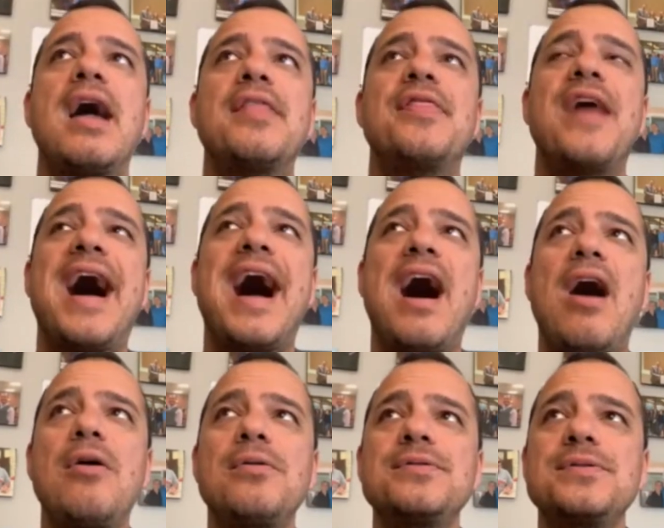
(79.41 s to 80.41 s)

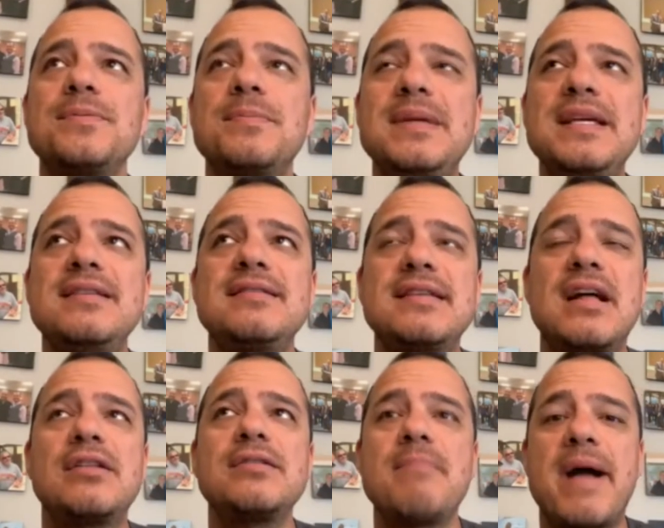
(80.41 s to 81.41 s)
Me
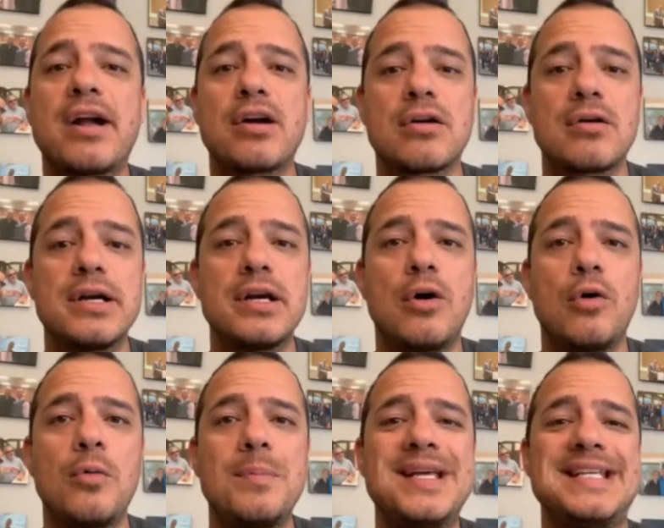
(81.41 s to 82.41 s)
selling my current
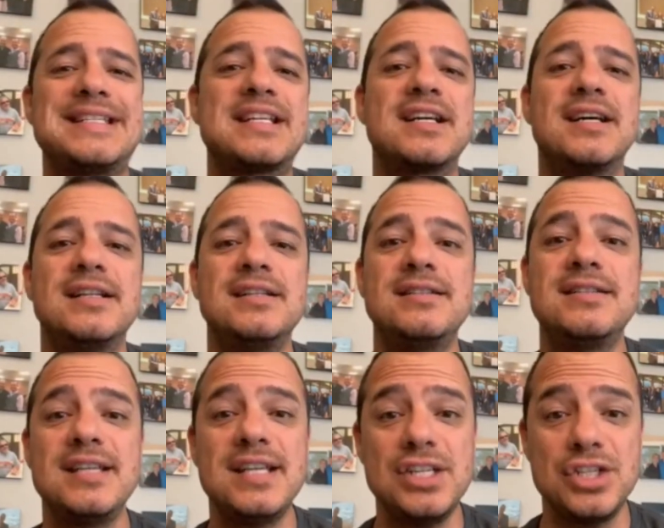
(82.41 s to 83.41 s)
home is
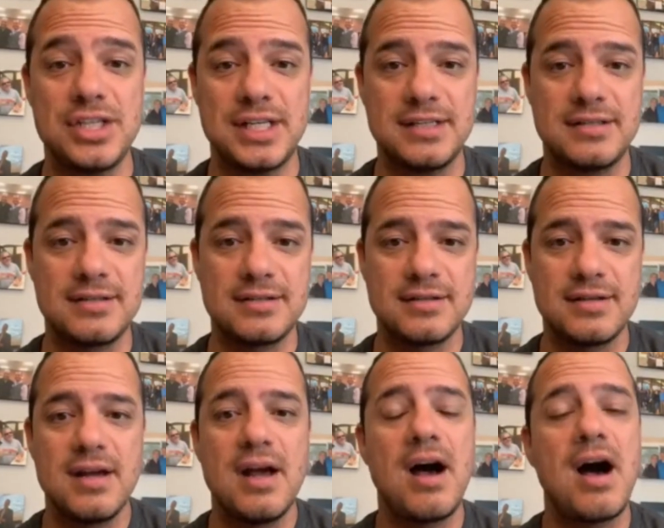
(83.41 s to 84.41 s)
contingent
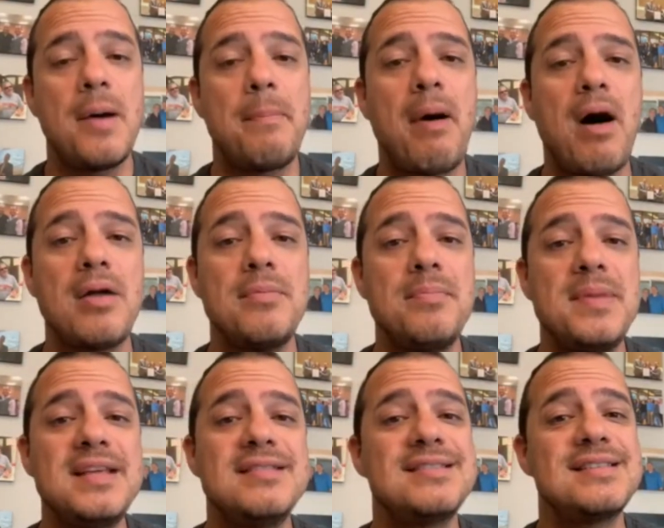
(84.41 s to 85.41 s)
upon
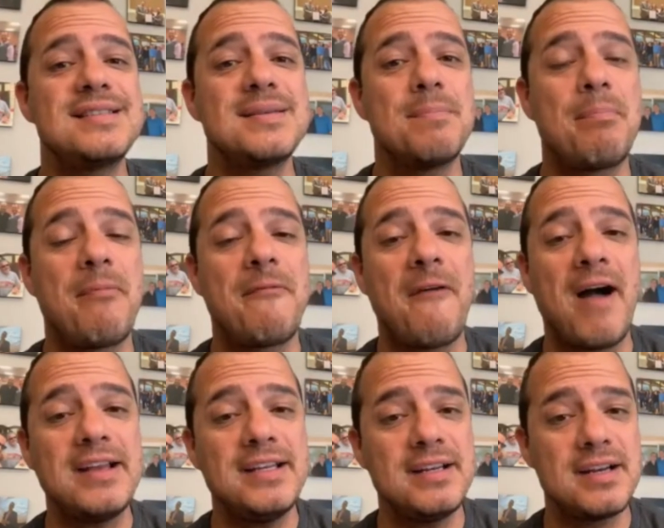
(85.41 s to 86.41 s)
me
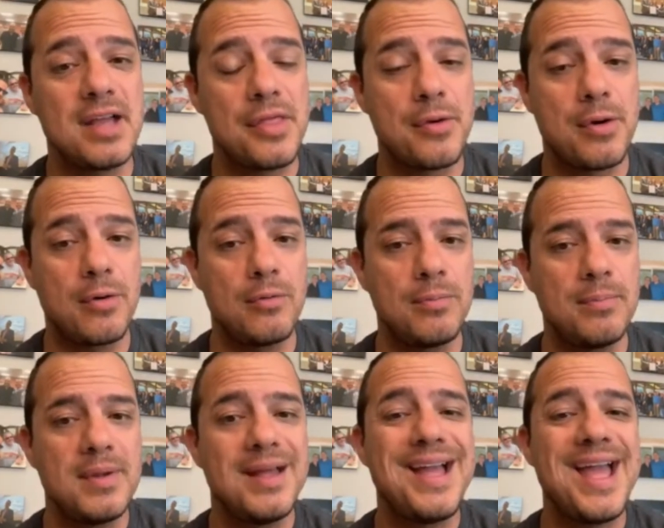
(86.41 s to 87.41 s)
finding another home
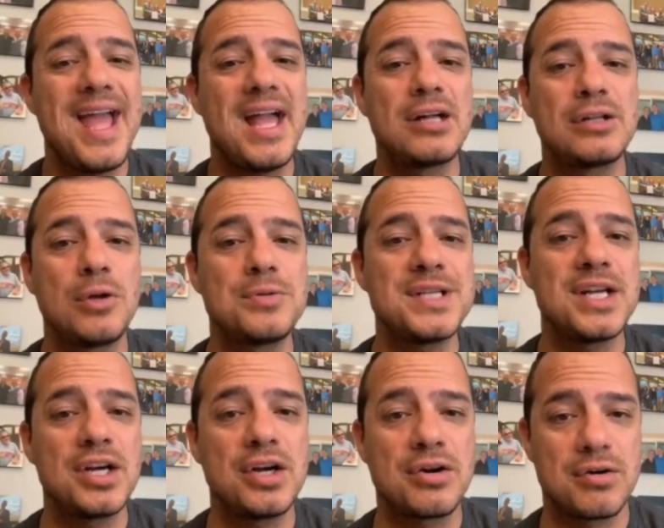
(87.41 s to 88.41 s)
and closing
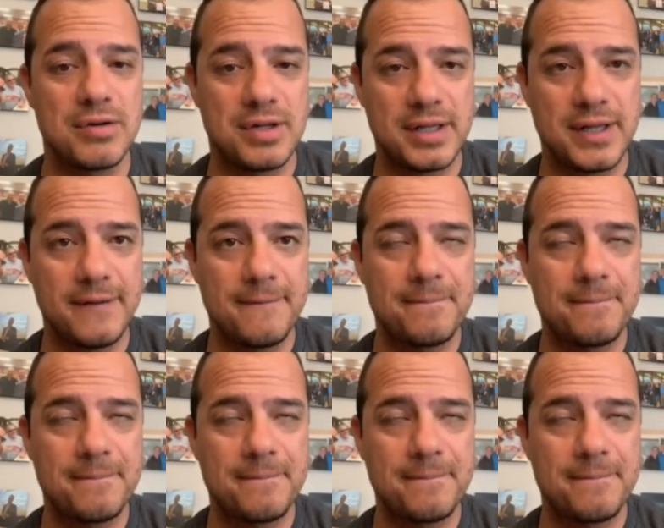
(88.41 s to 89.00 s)
concurrently.